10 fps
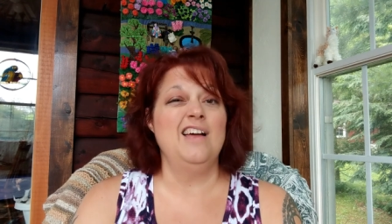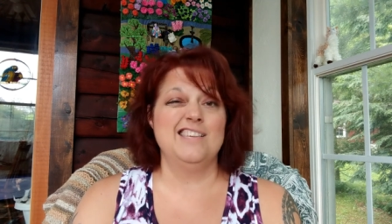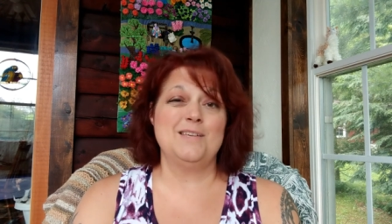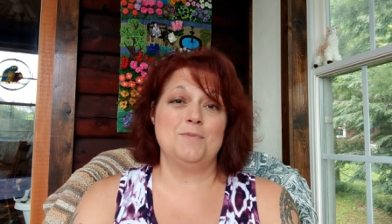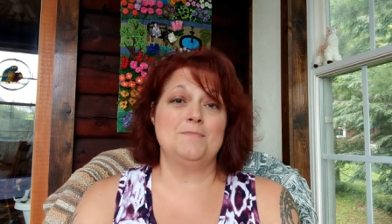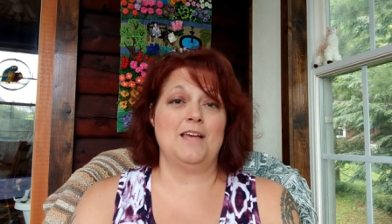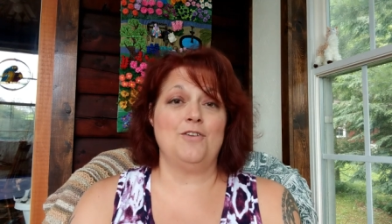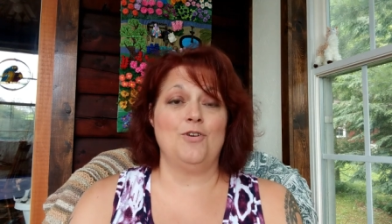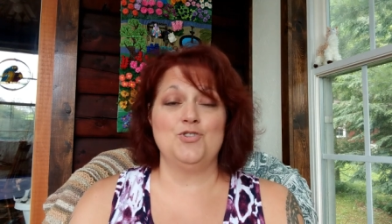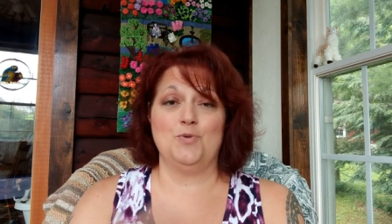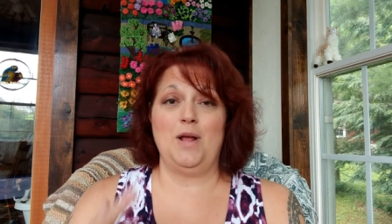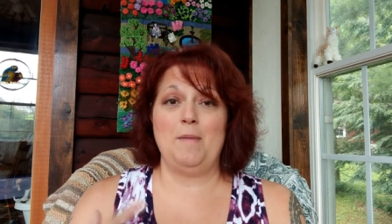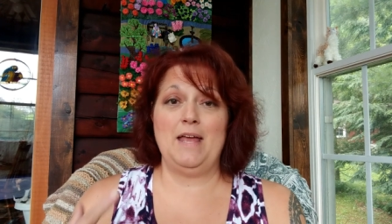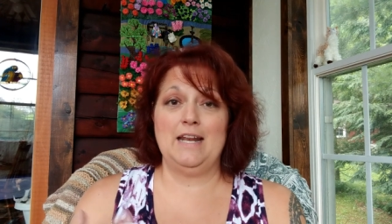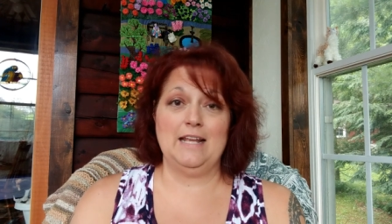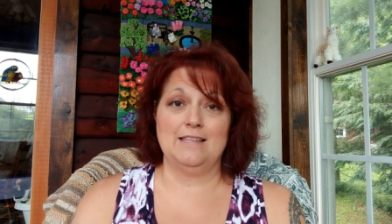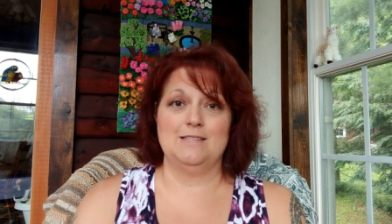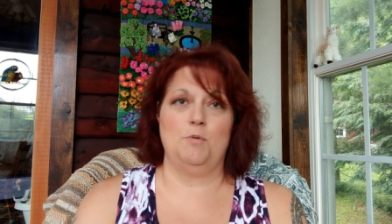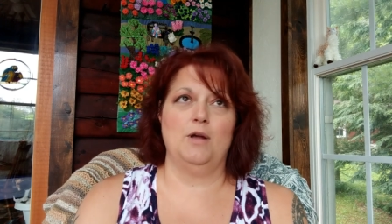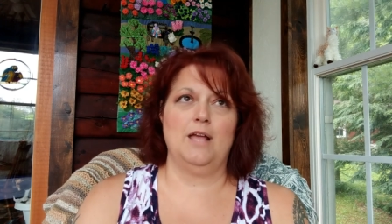Sometimes I cringe when I'm editing this
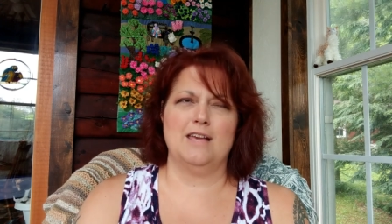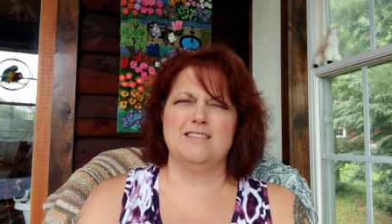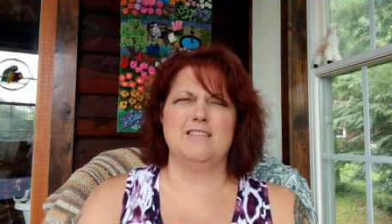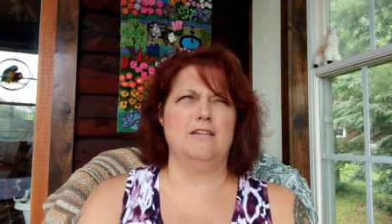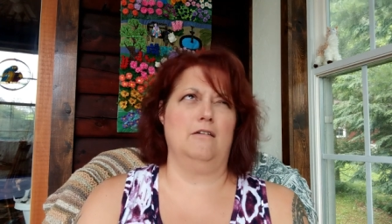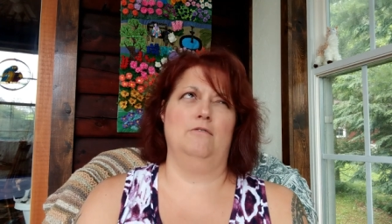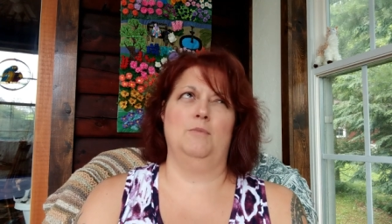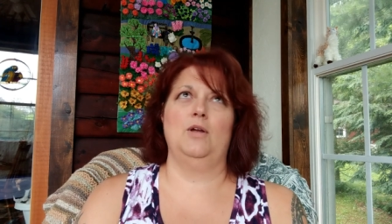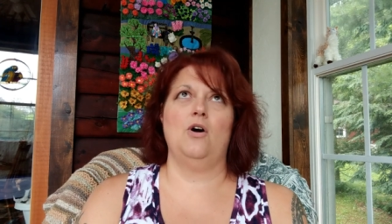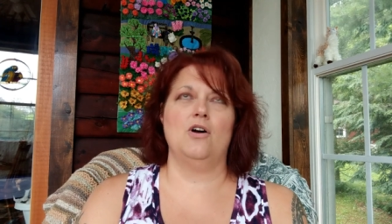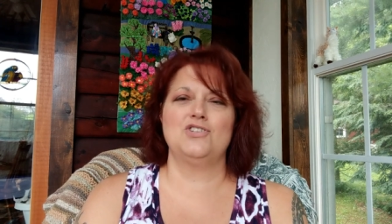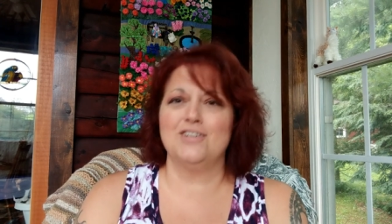podcast. I think, oh my gosh.